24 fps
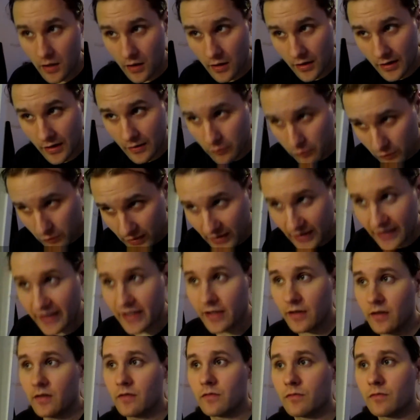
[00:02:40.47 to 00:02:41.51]
I
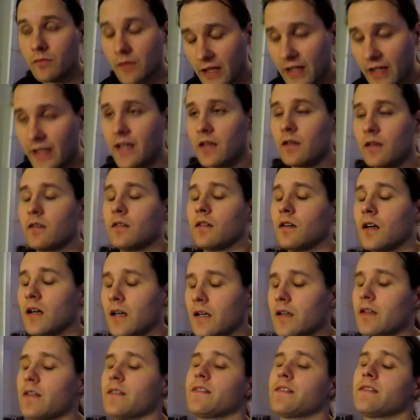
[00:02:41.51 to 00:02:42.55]
really
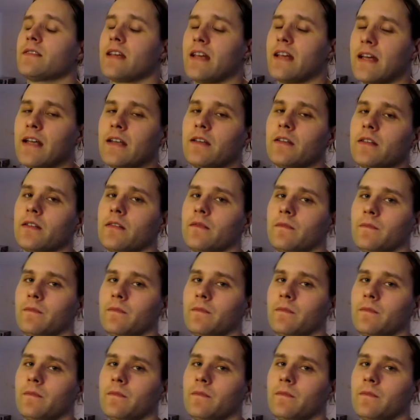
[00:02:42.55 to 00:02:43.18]
understand